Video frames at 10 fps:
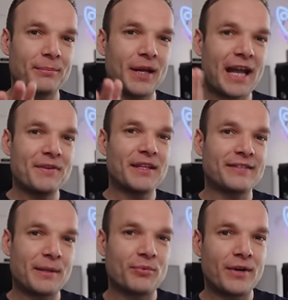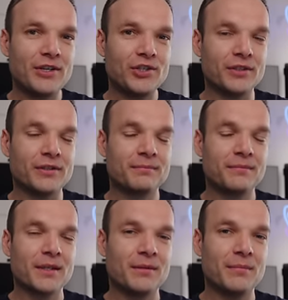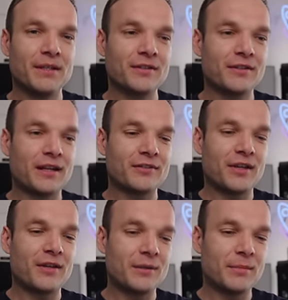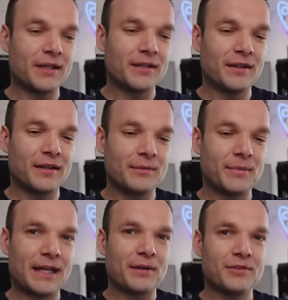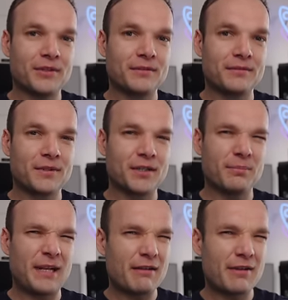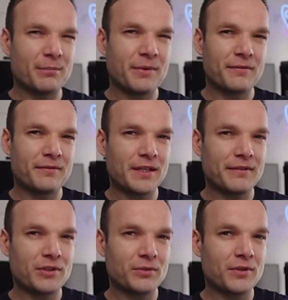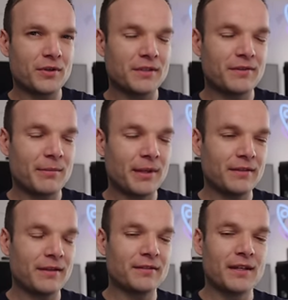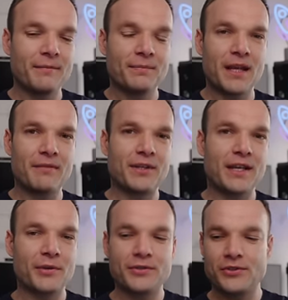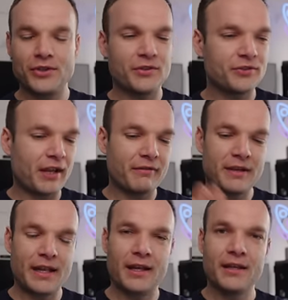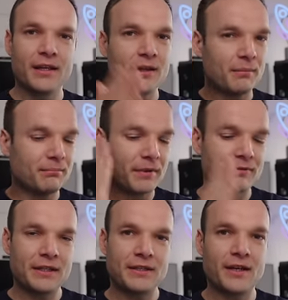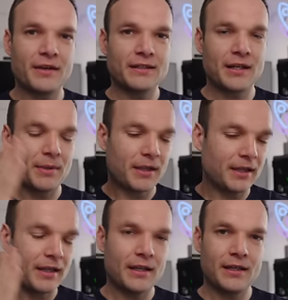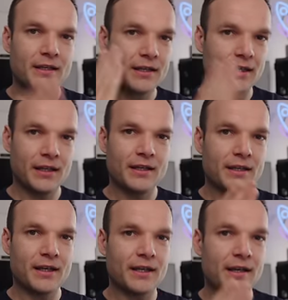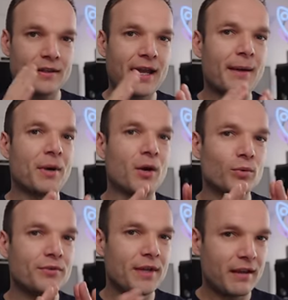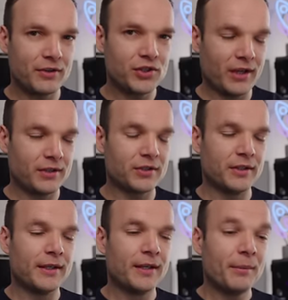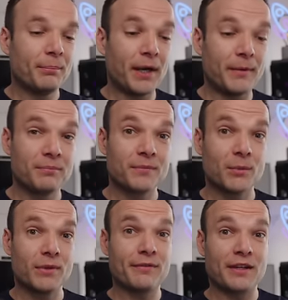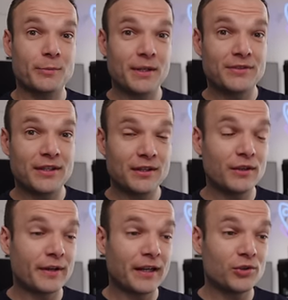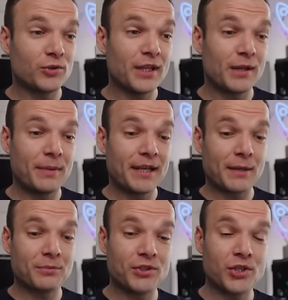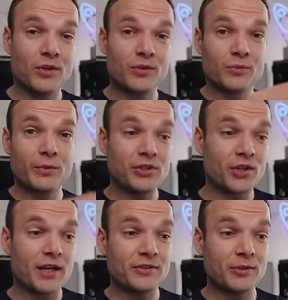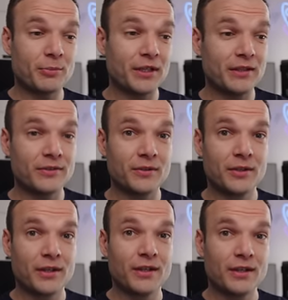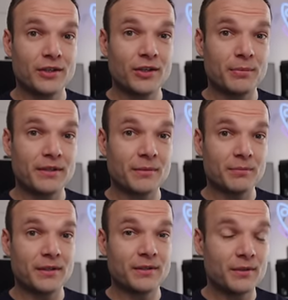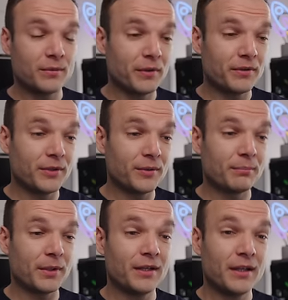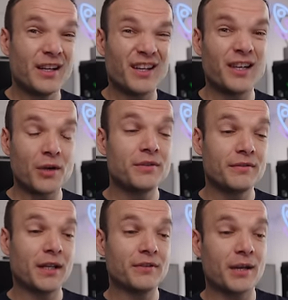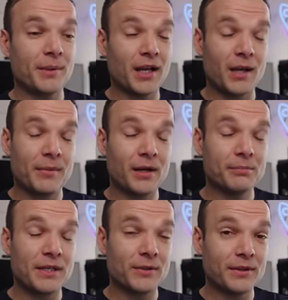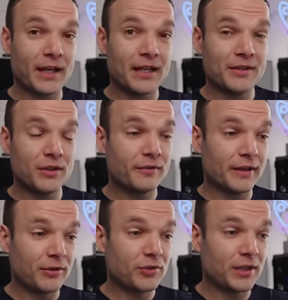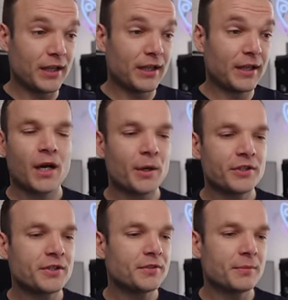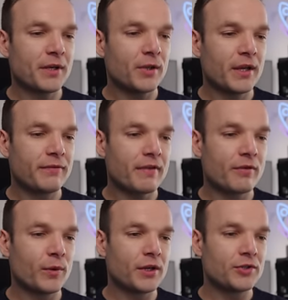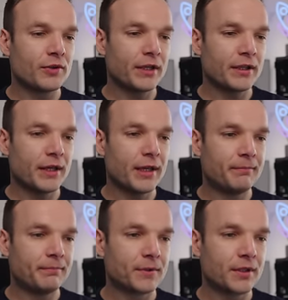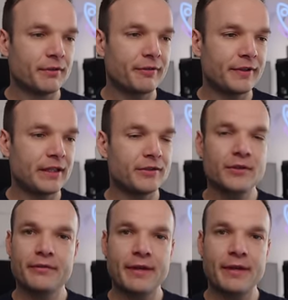But having that separation means that that's the only money that I'm allowed to kind of play around with individual stocks, if that makes sense. Everything else is just set and forget, monthly direct debit, in, and that part will never change. But with the flexibility of the new financial year, being able to choose which ISAs you put it into could be something worth doing. But loads of videos coming up, I'll be doing that in the new financial year. Oh, I just noted, by the way, if you're ever wondering kind of fees on the